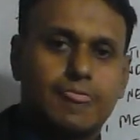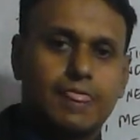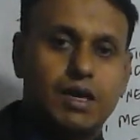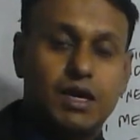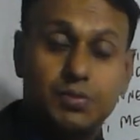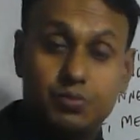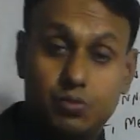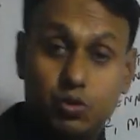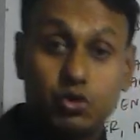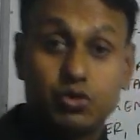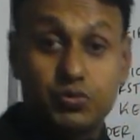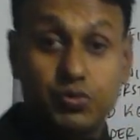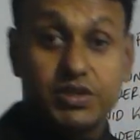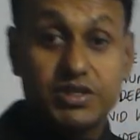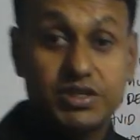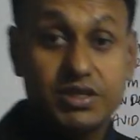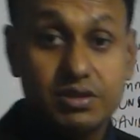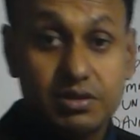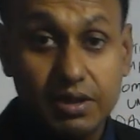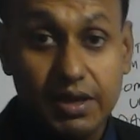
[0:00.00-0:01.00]
And both
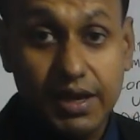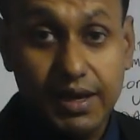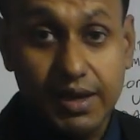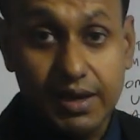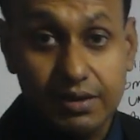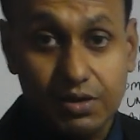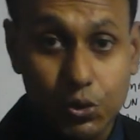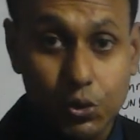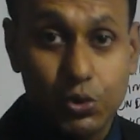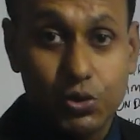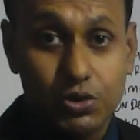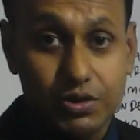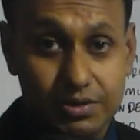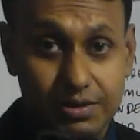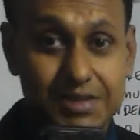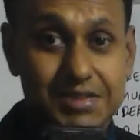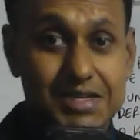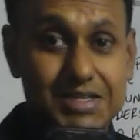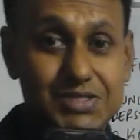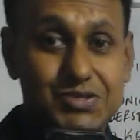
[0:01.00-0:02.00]
written and oral,
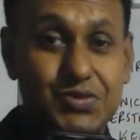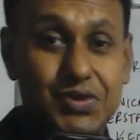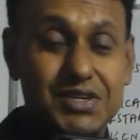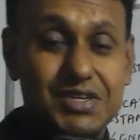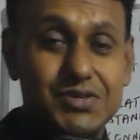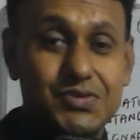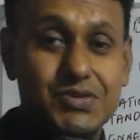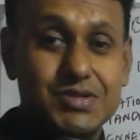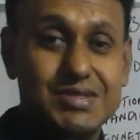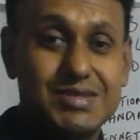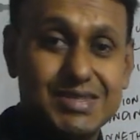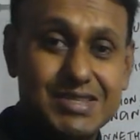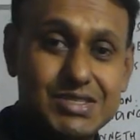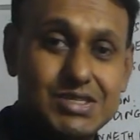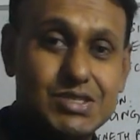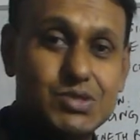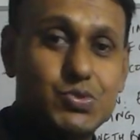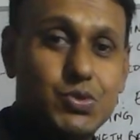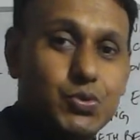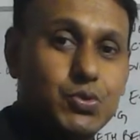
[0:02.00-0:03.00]
and that's very interesting. This
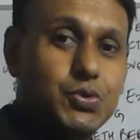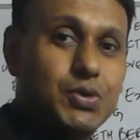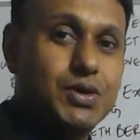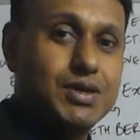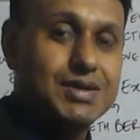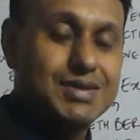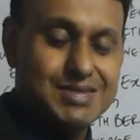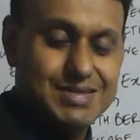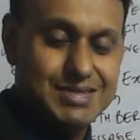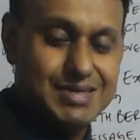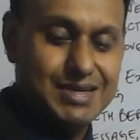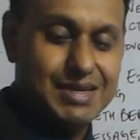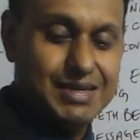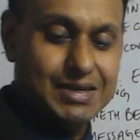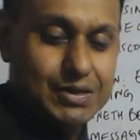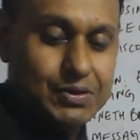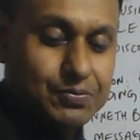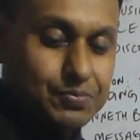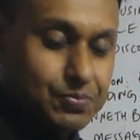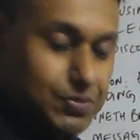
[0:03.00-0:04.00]
is what we want to understand now.